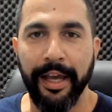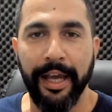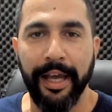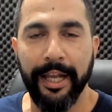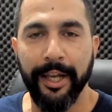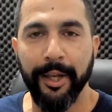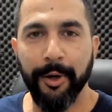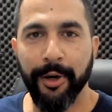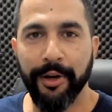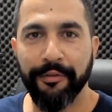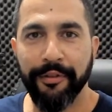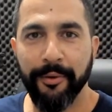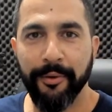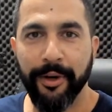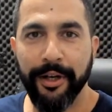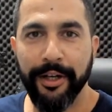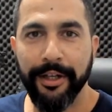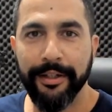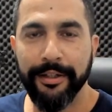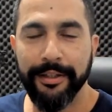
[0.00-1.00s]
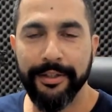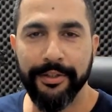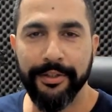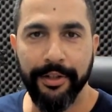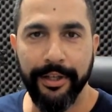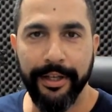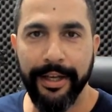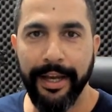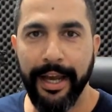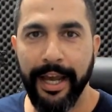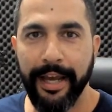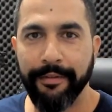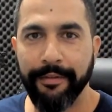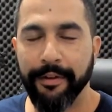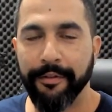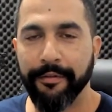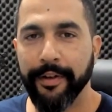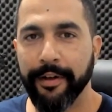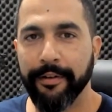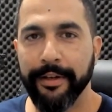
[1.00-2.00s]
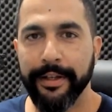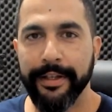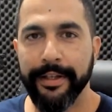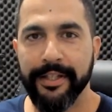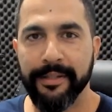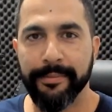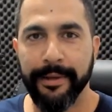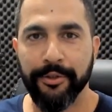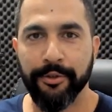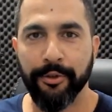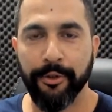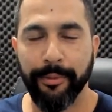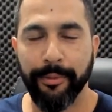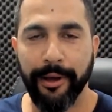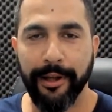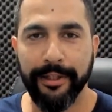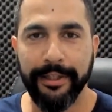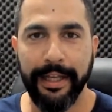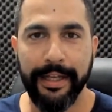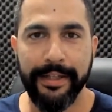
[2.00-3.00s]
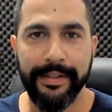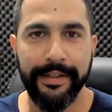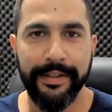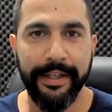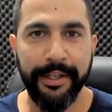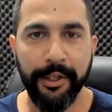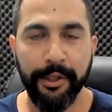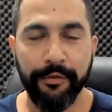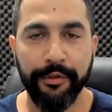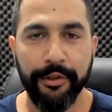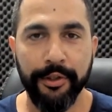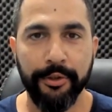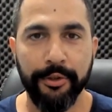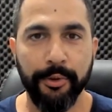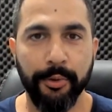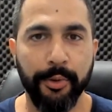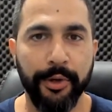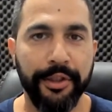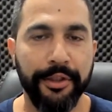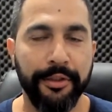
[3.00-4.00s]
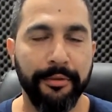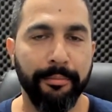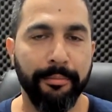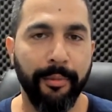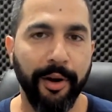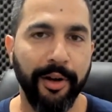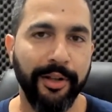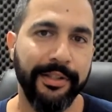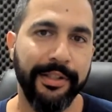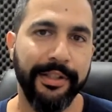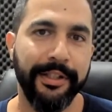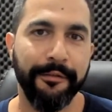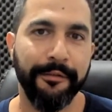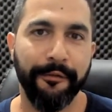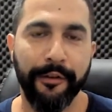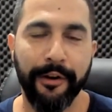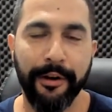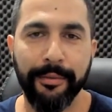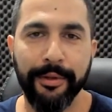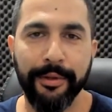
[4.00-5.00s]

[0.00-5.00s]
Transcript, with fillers: Hello, everyone. Today I have a very special podcast interview with Martin from